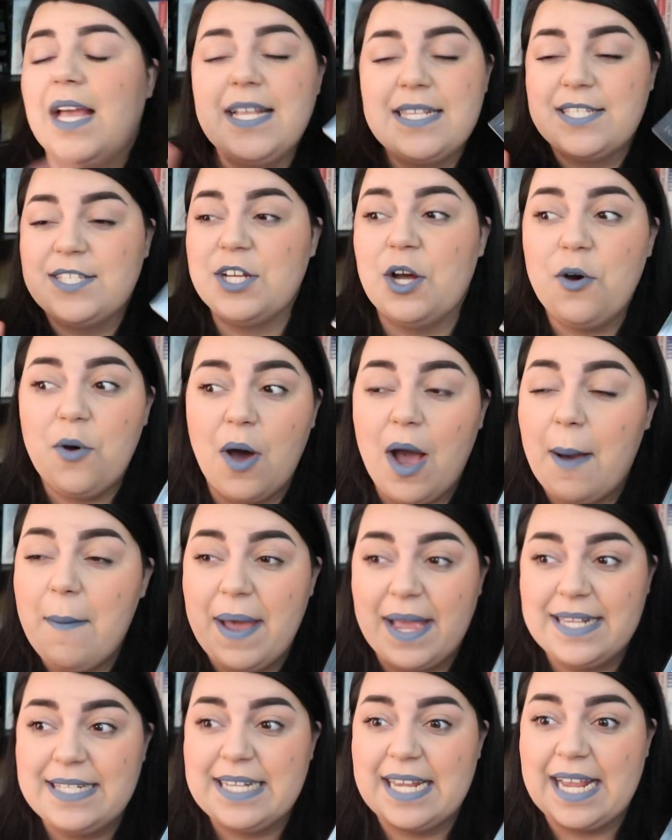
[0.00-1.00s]
It's so
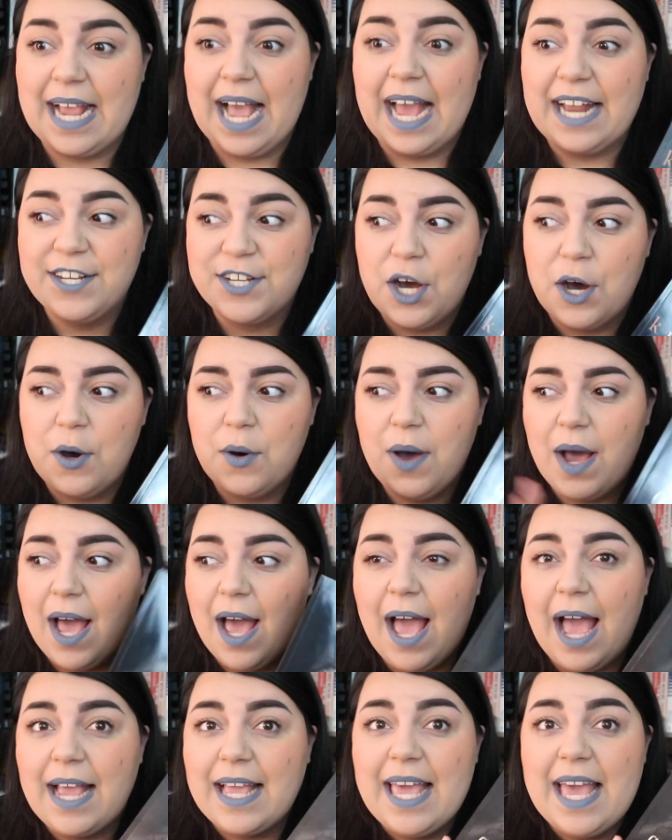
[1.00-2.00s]
amazing. I don't,
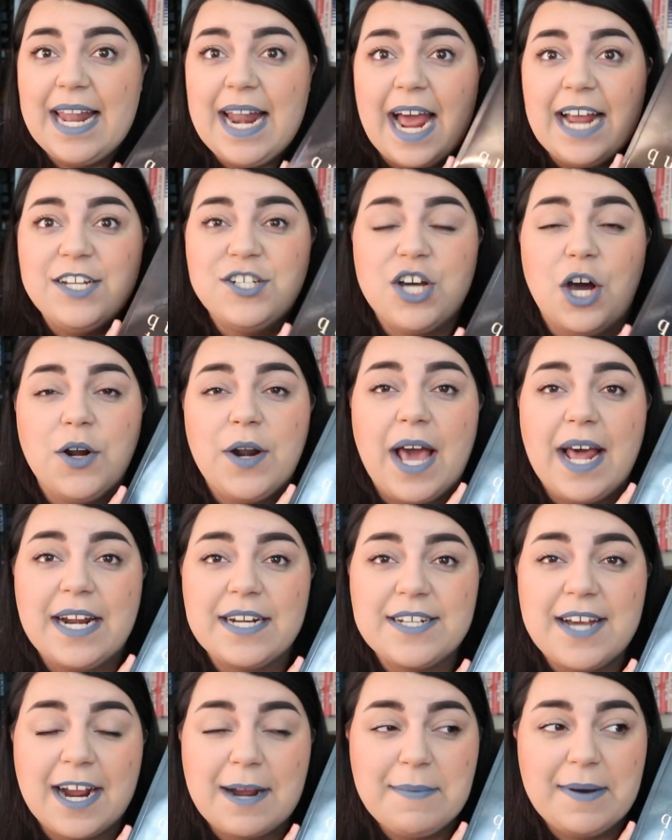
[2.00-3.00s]
again, I don't know how to
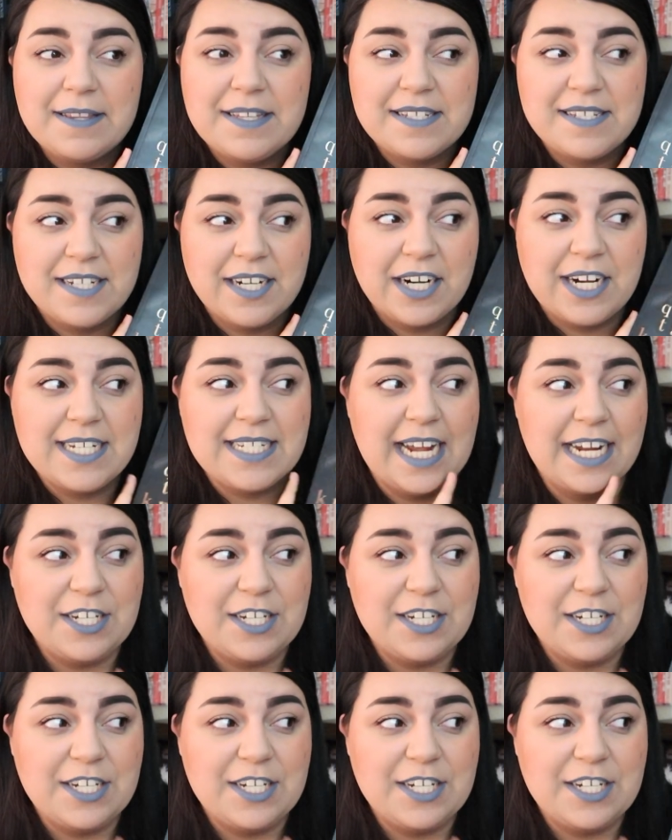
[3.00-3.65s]
talk about this series.